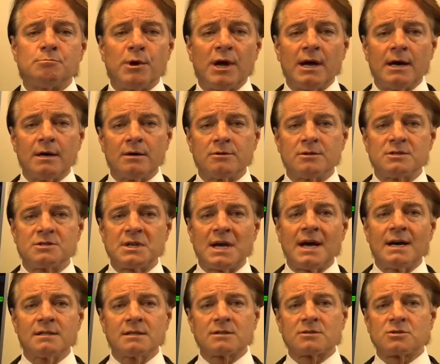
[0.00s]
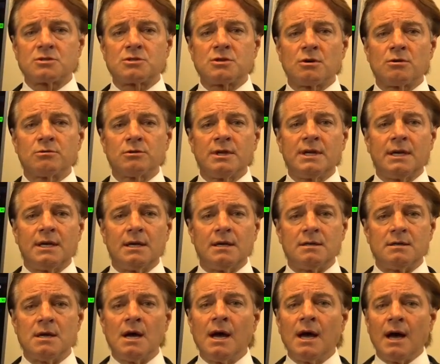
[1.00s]
bound, as Alex
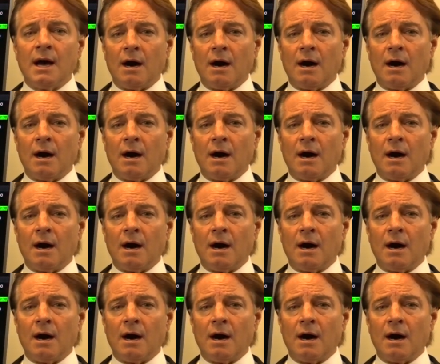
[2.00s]
Tolene,